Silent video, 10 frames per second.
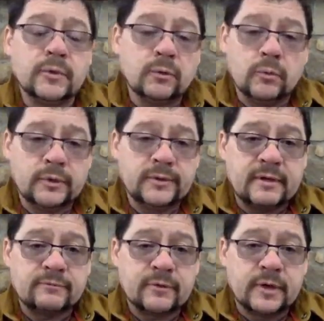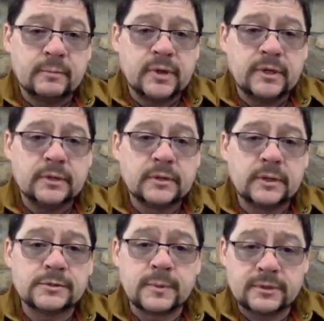And we don't want that for anybody,
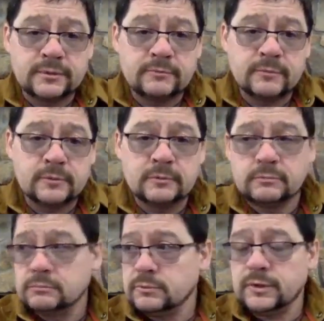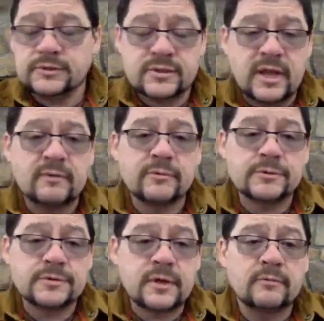especially for the staff,
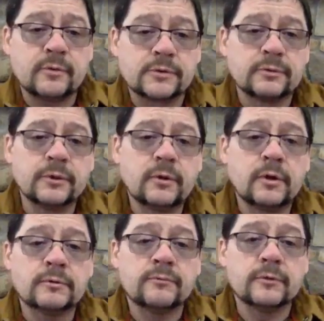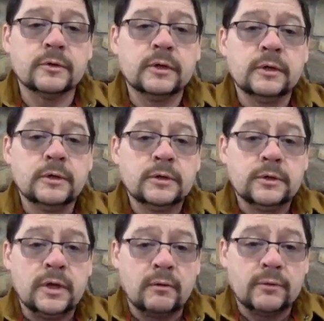because staff works really hard for
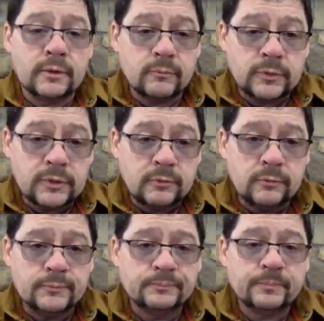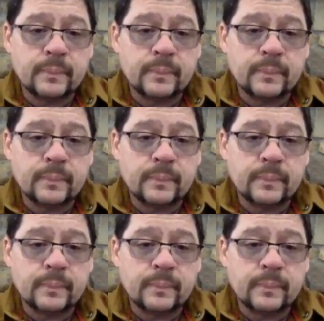everything we do.